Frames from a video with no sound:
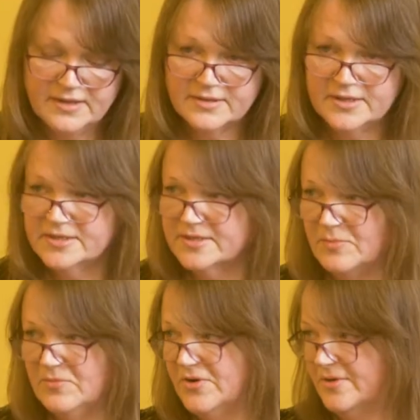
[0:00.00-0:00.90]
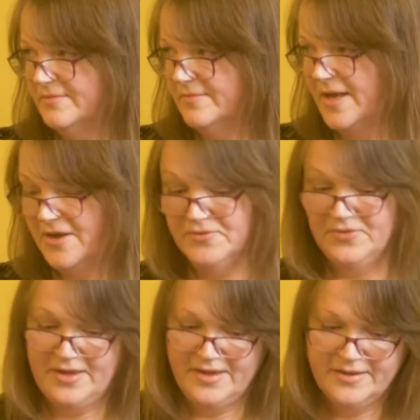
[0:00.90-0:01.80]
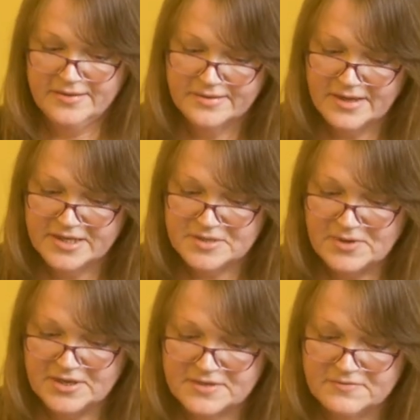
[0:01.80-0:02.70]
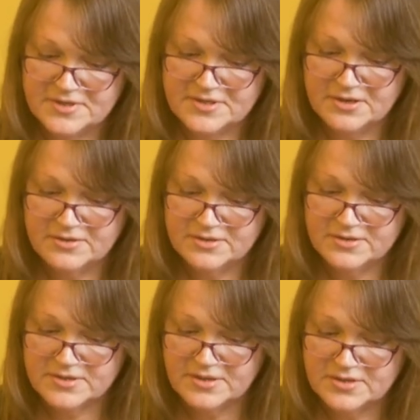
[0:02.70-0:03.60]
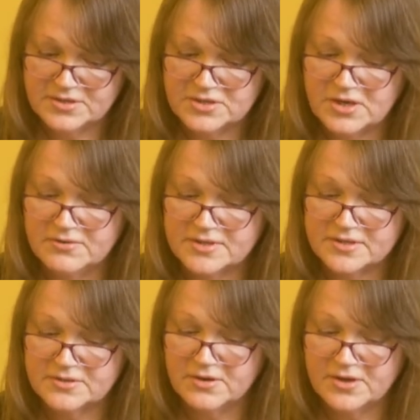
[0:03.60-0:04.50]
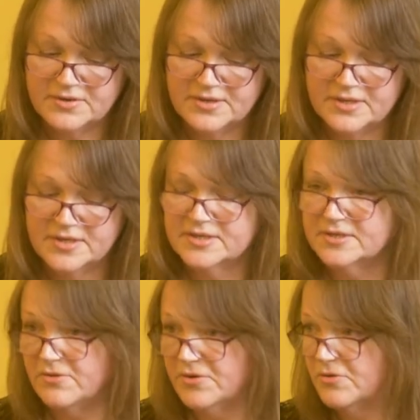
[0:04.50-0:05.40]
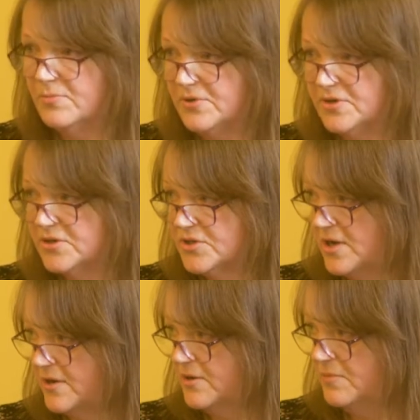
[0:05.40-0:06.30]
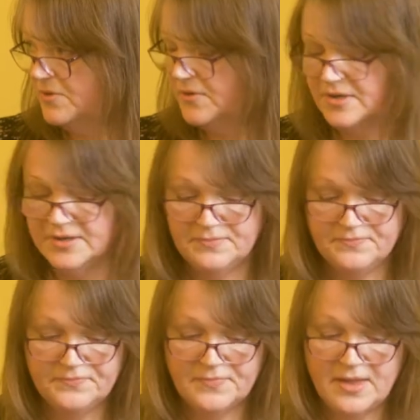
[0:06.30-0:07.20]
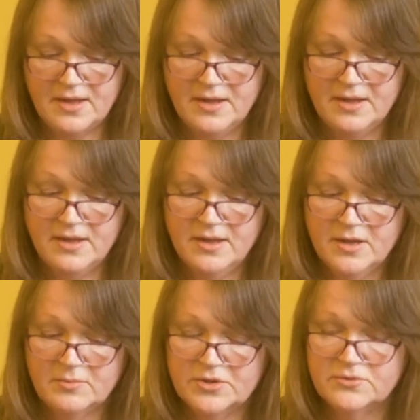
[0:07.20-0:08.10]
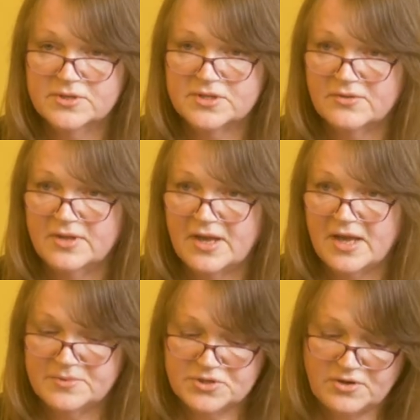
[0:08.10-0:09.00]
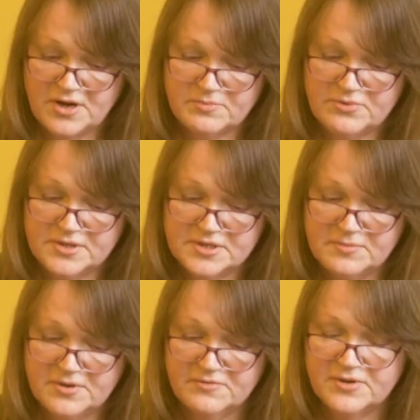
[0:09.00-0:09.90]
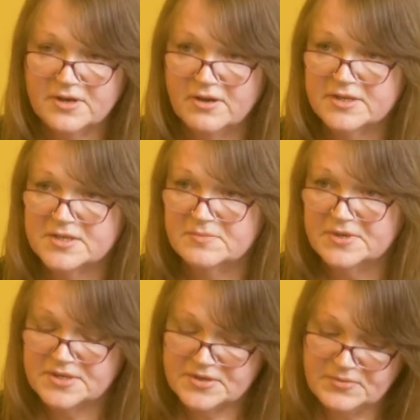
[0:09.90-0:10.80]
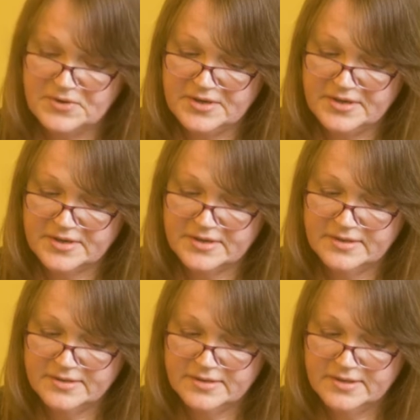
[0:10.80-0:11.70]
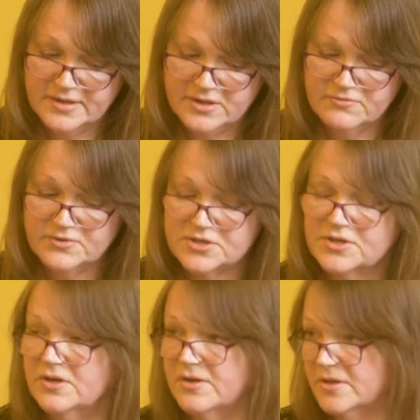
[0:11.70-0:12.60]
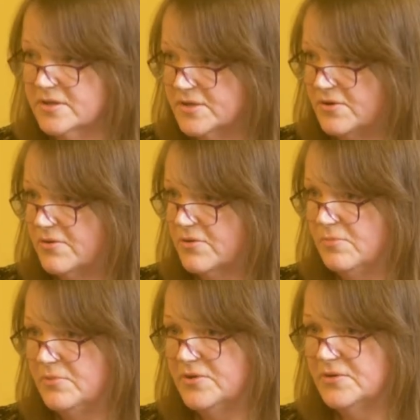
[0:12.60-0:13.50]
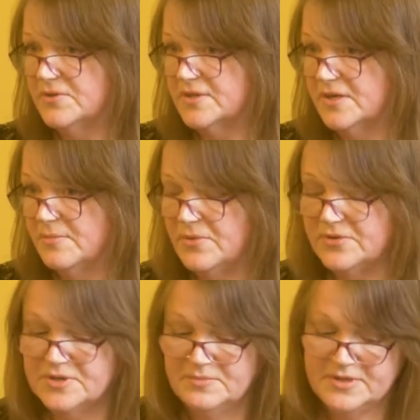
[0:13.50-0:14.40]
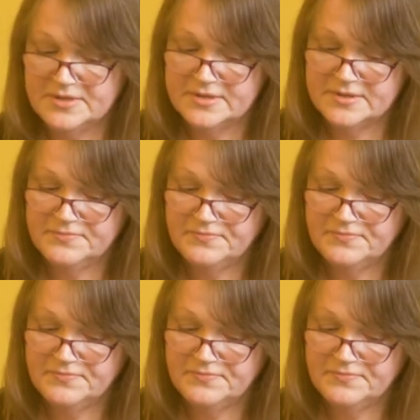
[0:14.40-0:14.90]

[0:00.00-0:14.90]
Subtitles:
These somewhat out there aspects of the sutta show us not only the historical Buddha Shakyamuni, but also the abstract principle of enlightenment at work, of which the historical Buddha was an embodiment.